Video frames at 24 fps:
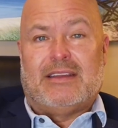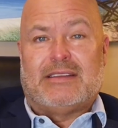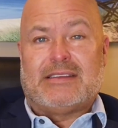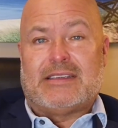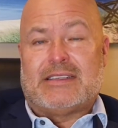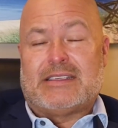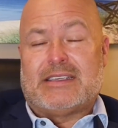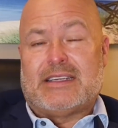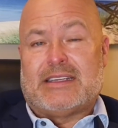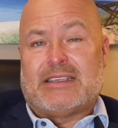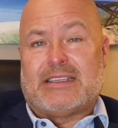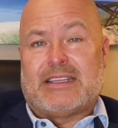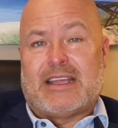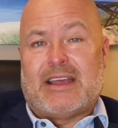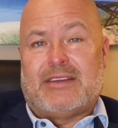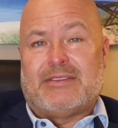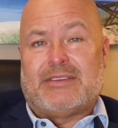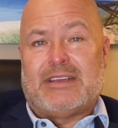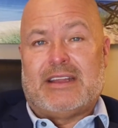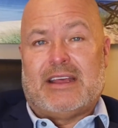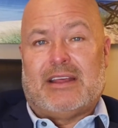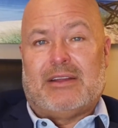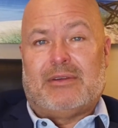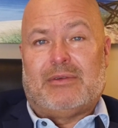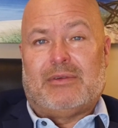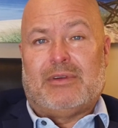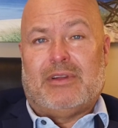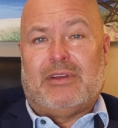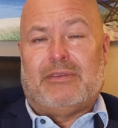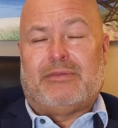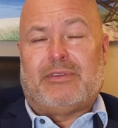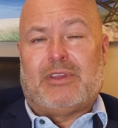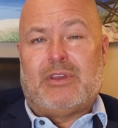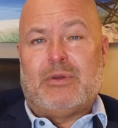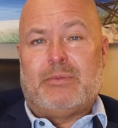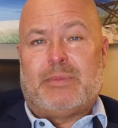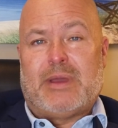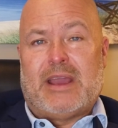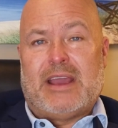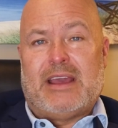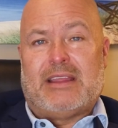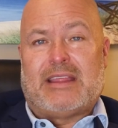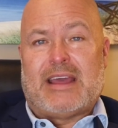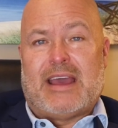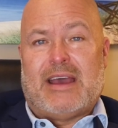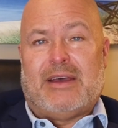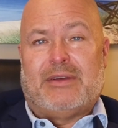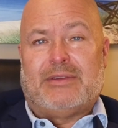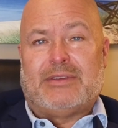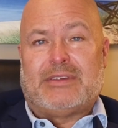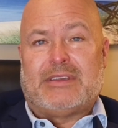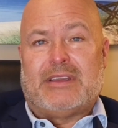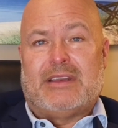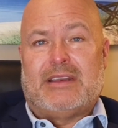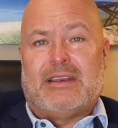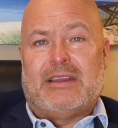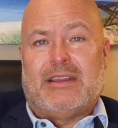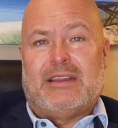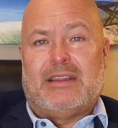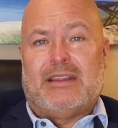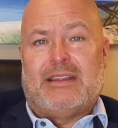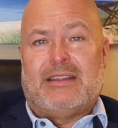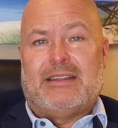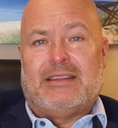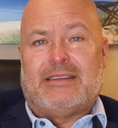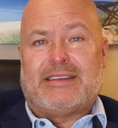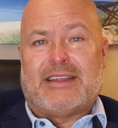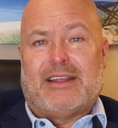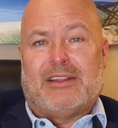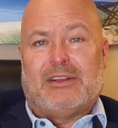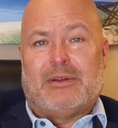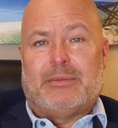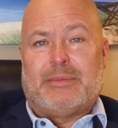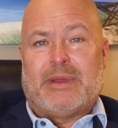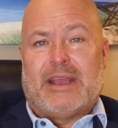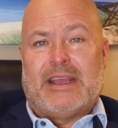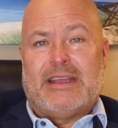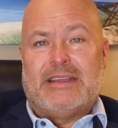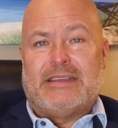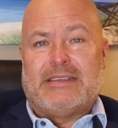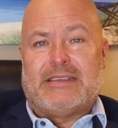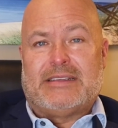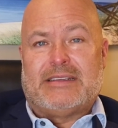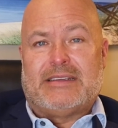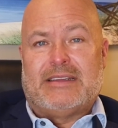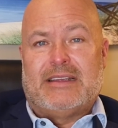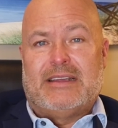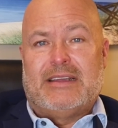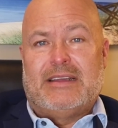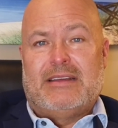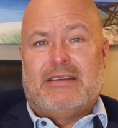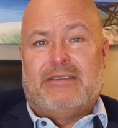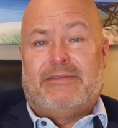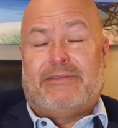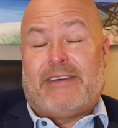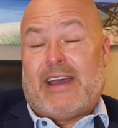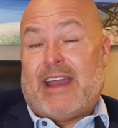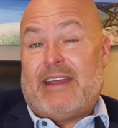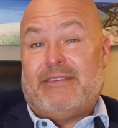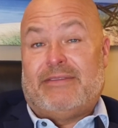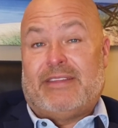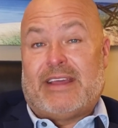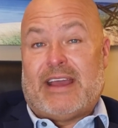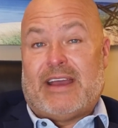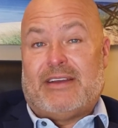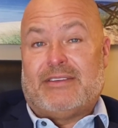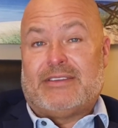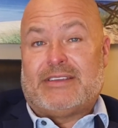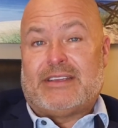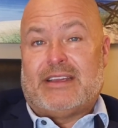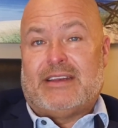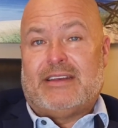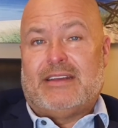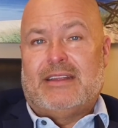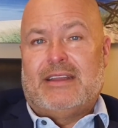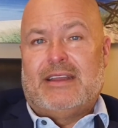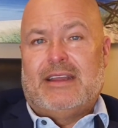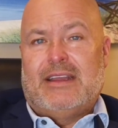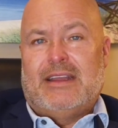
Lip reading: It's a $6,000 roof, you pay $1,000, the seller pays $5,000.